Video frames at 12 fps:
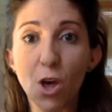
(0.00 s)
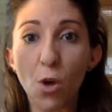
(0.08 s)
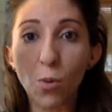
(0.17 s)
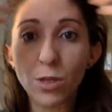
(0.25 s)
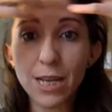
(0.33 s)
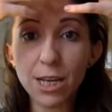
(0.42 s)

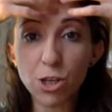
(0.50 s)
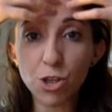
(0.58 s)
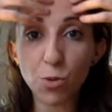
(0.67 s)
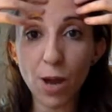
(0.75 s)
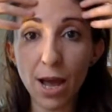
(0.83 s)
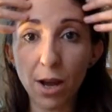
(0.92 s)
We'll take a
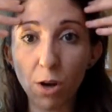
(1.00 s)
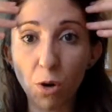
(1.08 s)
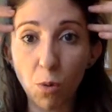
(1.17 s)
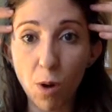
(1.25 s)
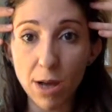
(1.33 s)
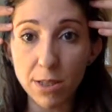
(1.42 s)
drag
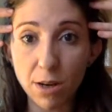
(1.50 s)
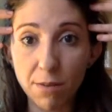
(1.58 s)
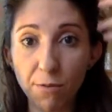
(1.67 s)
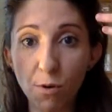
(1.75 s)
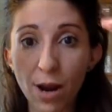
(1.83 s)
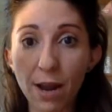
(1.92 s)
across our
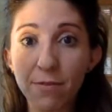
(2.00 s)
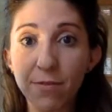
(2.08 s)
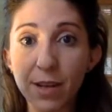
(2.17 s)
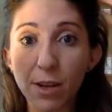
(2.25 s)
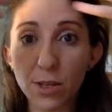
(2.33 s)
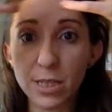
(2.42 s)
forehead,
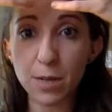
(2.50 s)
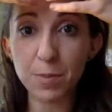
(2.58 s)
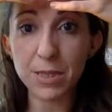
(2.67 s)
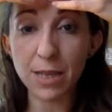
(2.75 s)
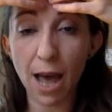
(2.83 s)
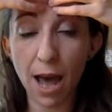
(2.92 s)

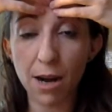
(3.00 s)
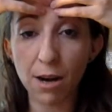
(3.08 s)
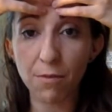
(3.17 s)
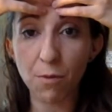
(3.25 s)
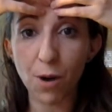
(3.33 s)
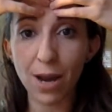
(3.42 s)
fingertips on our
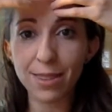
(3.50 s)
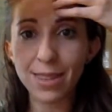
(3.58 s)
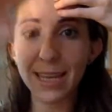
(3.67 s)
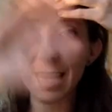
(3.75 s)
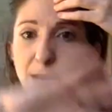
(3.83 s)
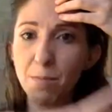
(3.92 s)
forehead,
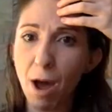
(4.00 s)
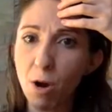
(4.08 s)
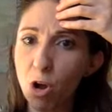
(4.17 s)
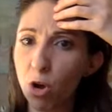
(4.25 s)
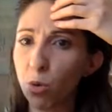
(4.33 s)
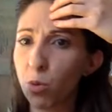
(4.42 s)
thinking about
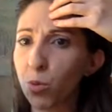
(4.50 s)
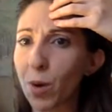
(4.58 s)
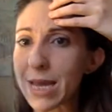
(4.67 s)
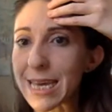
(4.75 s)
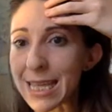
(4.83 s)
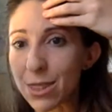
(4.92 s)

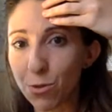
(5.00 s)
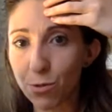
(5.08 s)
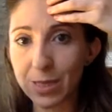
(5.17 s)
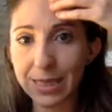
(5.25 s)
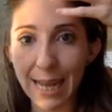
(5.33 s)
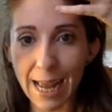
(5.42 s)
raking through
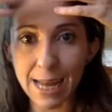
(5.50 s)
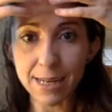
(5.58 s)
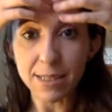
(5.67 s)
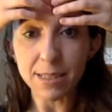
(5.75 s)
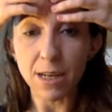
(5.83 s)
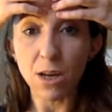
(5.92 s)

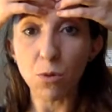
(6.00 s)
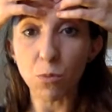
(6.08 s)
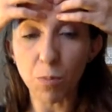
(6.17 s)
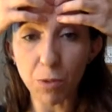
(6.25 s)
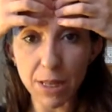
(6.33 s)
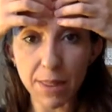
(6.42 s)
sand.
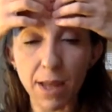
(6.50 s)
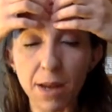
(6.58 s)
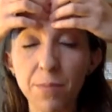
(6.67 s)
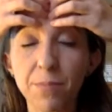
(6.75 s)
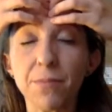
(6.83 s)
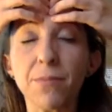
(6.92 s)
We'll breathe
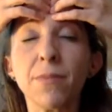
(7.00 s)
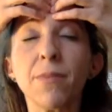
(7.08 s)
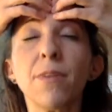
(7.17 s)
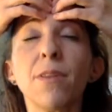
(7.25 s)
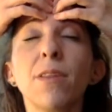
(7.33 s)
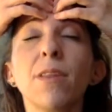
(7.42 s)
in
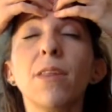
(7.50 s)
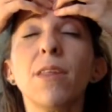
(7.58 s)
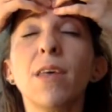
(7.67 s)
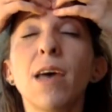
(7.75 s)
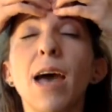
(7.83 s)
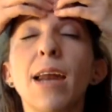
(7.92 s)

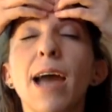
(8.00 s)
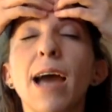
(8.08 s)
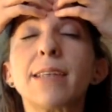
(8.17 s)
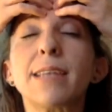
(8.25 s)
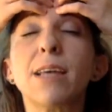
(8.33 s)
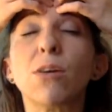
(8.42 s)
and
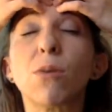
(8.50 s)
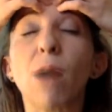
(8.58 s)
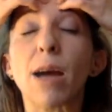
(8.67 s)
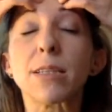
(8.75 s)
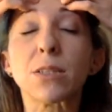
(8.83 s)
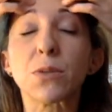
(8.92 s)
exhale
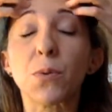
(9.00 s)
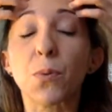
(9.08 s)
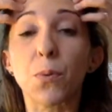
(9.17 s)
across.